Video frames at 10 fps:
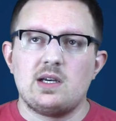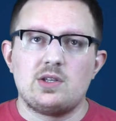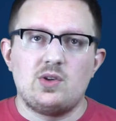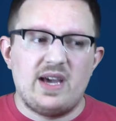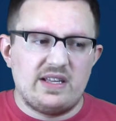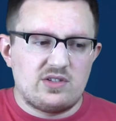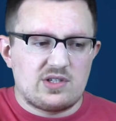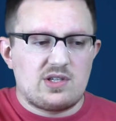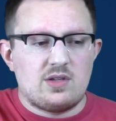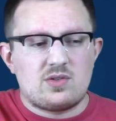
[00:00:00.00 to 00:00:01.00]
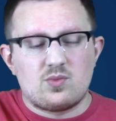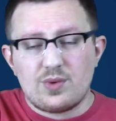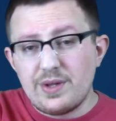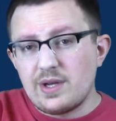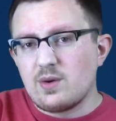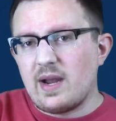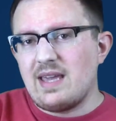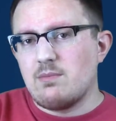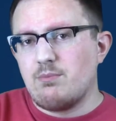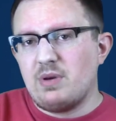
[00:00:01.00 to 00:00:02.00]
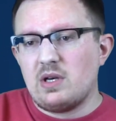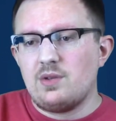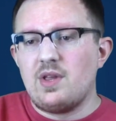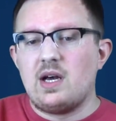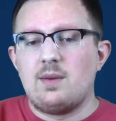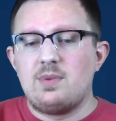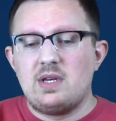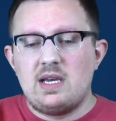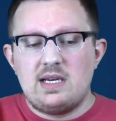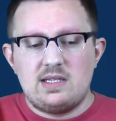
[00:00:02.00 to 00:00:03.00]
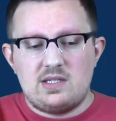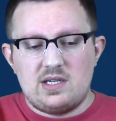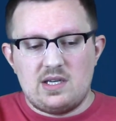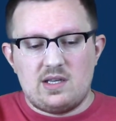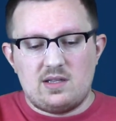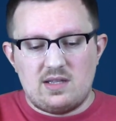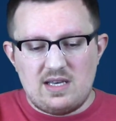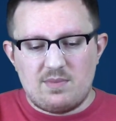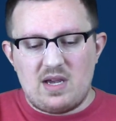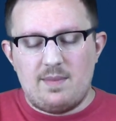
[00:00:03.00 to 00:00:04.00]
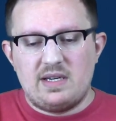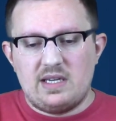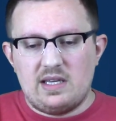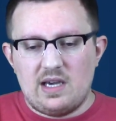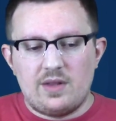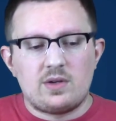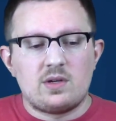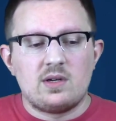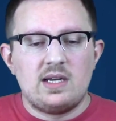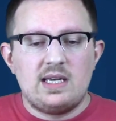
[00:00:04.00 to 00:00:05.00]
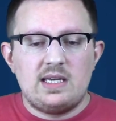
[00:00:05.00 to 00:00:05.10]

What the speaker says: You had just this really great buildup to them coming together.